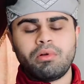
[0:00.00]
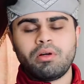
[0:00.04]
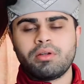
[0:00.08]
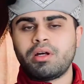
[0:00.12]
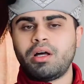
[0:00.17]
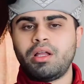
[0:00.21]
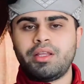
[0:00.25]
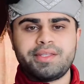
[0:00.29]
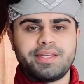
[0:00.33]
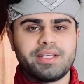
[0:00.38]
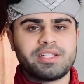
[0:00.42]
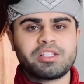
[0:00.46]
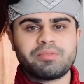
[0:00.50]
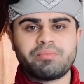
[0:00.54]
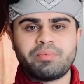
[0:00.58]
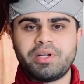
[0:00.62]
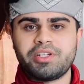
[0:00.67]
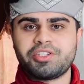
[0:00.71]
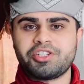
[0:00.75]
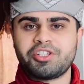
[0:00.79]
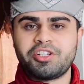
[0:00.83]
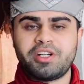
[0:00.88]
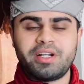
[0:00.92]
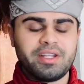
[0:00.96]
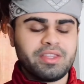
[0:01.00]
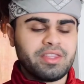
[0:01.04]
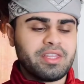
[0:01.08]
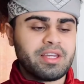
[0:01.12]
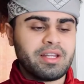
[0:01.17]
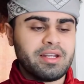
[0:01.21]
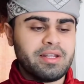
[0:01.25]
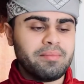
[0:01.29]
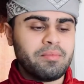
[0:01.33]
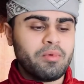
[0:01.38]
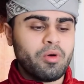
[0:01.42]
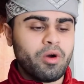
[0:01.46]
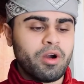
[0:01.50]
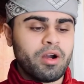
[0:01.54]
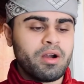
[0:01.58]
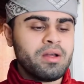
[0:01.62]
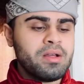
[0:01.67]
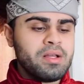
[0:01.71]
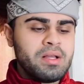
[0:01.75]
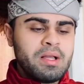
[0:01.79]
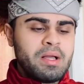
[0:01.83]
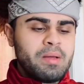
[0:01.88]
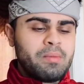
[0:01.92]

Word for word: on AliExpress or anything anymore,